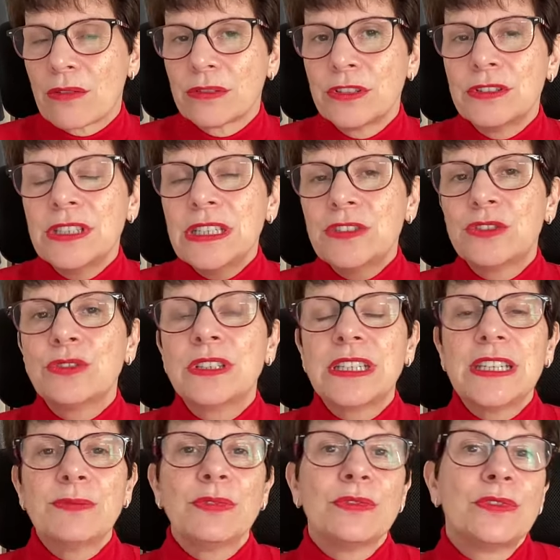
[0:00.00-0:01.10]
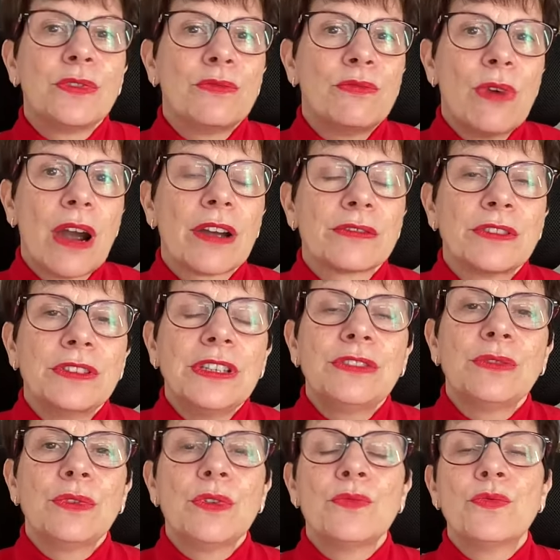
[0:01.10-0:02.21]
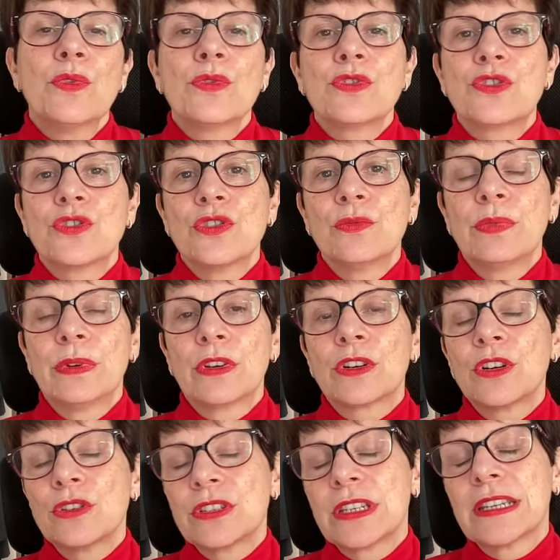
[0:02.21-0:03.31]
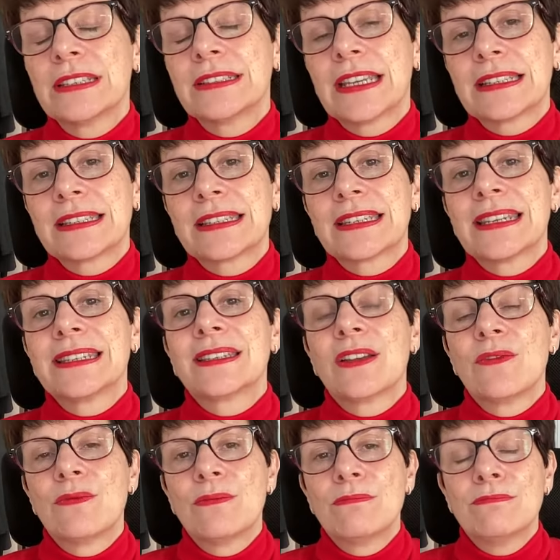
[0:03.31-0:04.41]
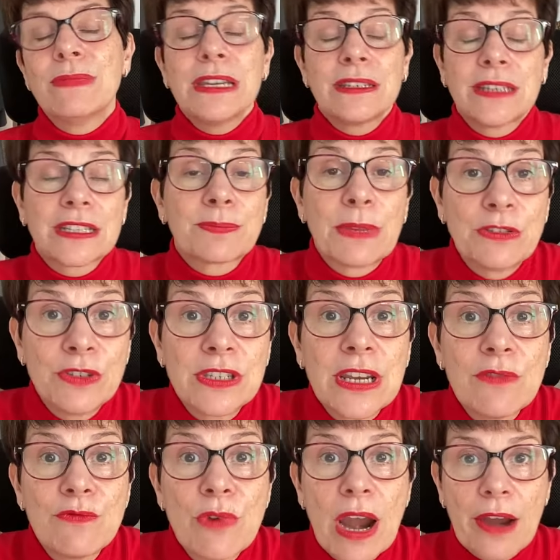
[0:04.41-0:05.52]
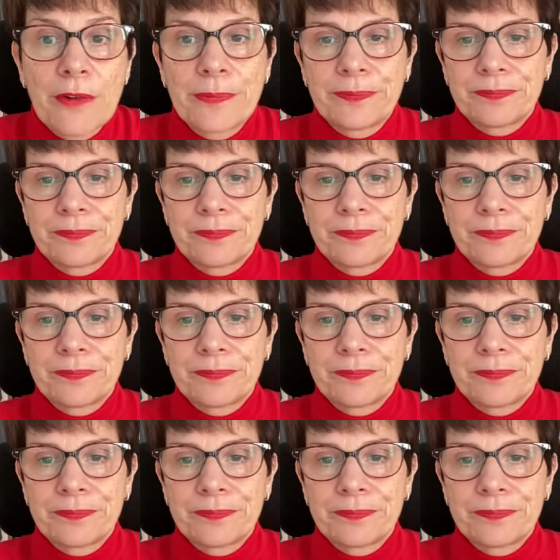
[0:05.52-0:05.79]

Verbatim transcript: You need to keep the wow. You need a, a wardrobe, a closet that says make that make you say wow.